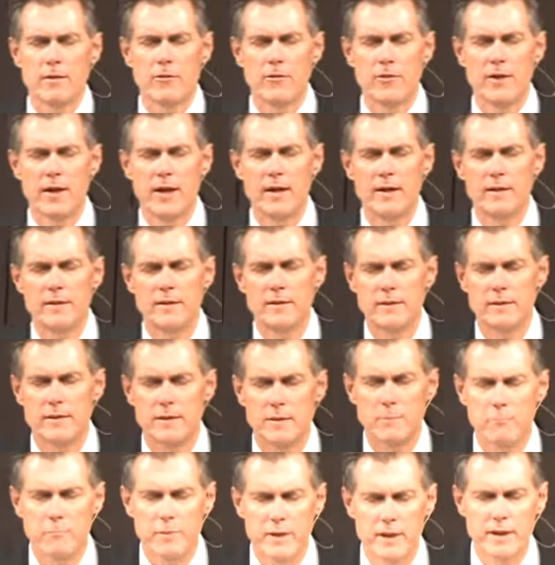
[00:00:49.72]
that
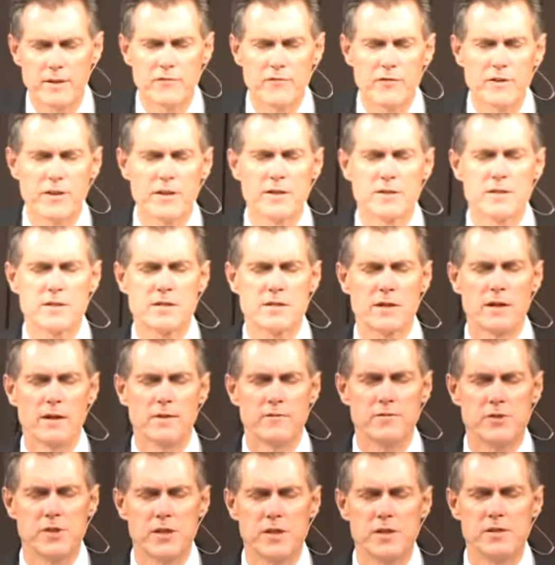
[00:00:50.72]
the benefits
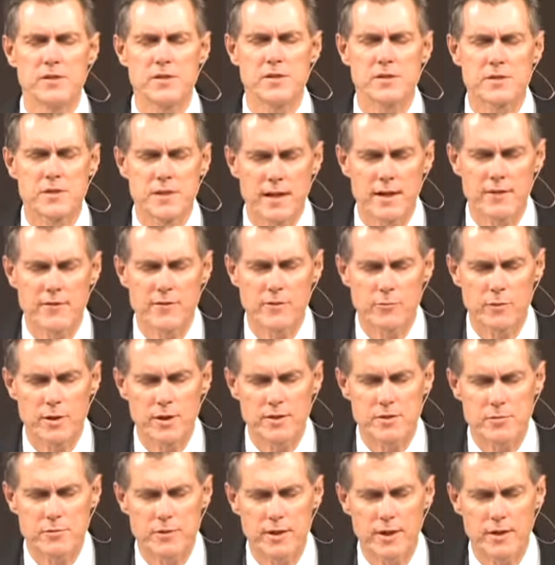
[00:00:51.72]
of Jesus' death and
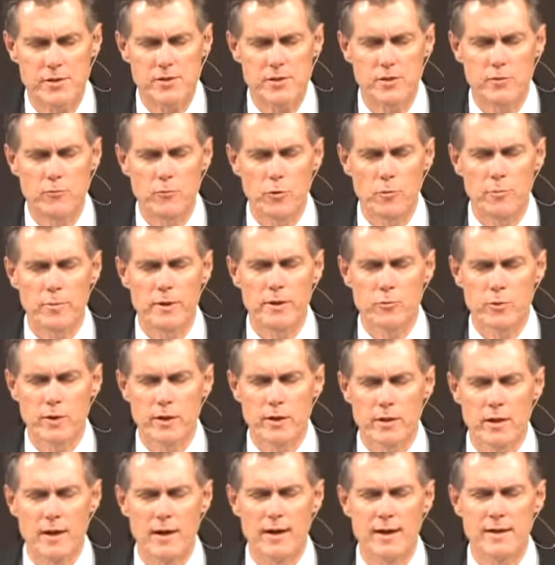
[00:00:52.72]
resurrection will be
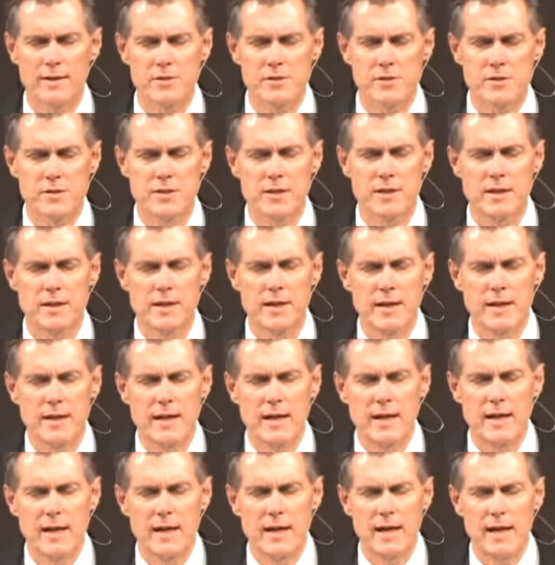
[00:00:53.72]
realized
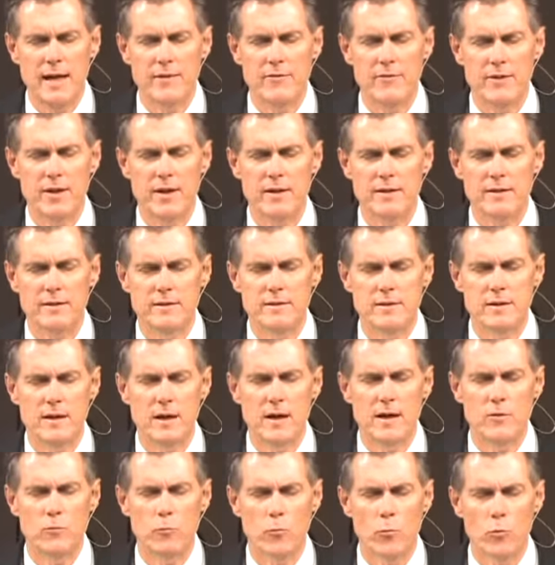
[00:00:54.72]
and that
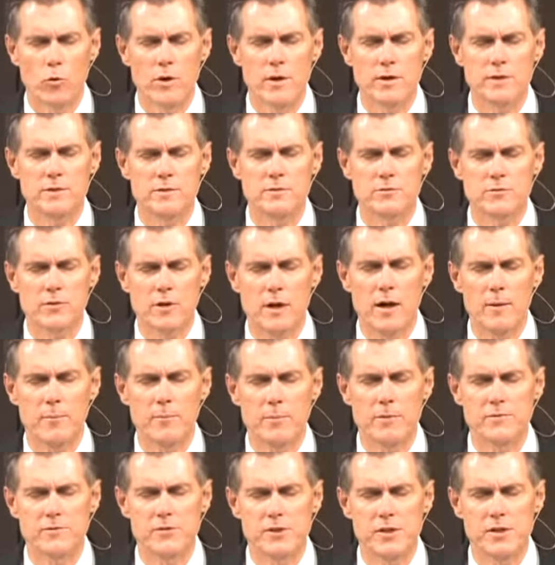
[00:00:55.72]
not one
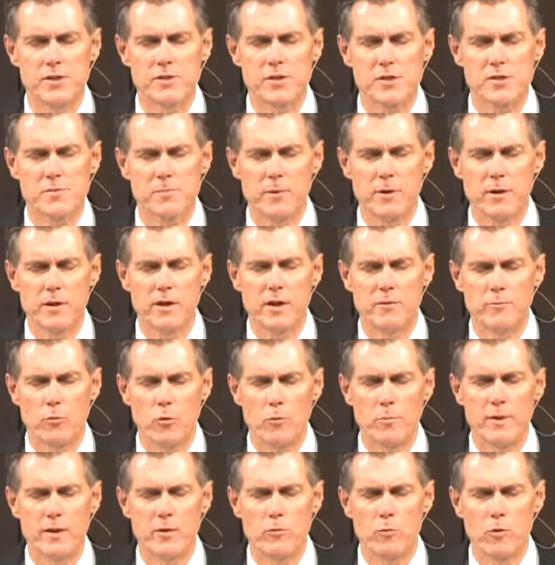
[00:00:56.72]
drop of Jesus' blood
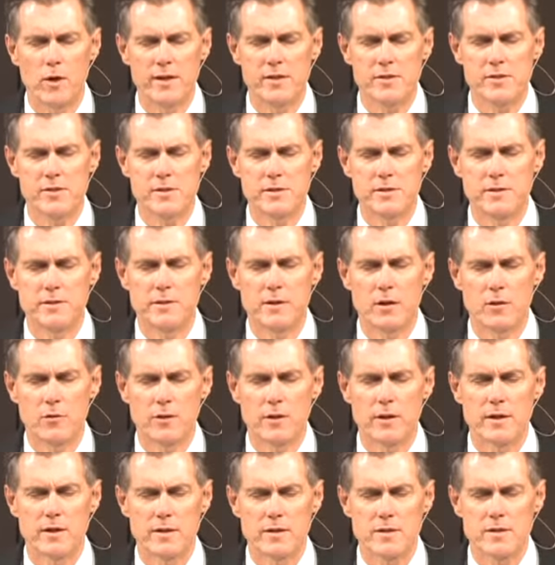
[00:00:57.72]
will be wasted
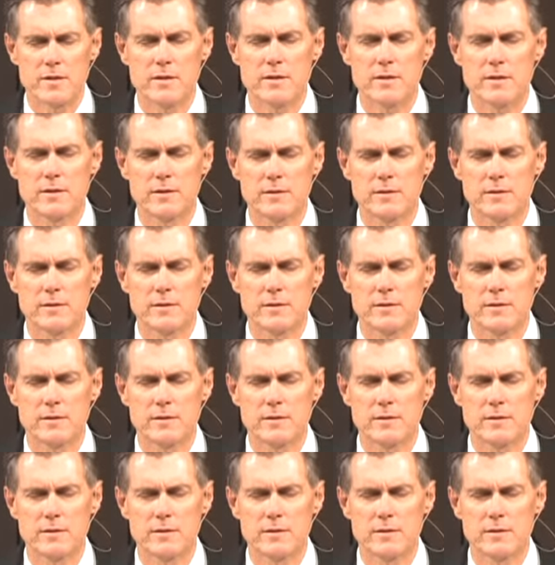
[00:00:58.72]
on us.